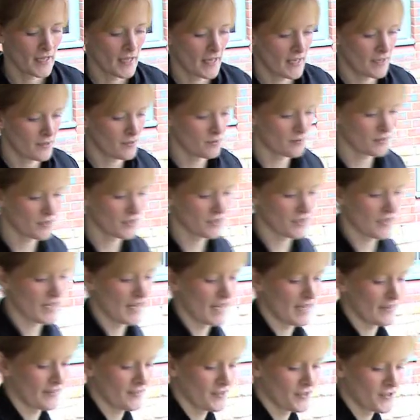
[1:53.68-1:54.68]
In order to
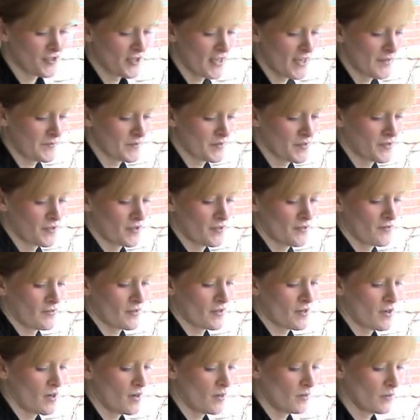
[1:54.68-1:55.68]
add the chips to the
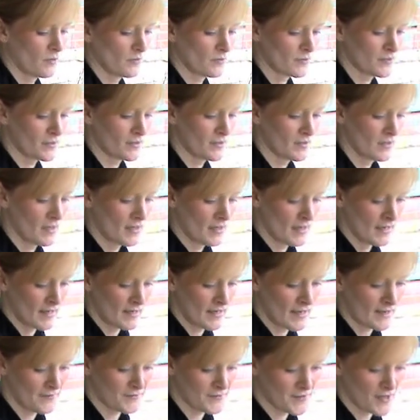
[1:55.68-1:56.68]
coals,
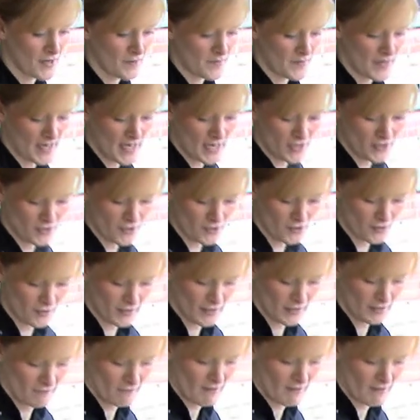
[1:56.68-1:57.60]
lift up the hinge cooking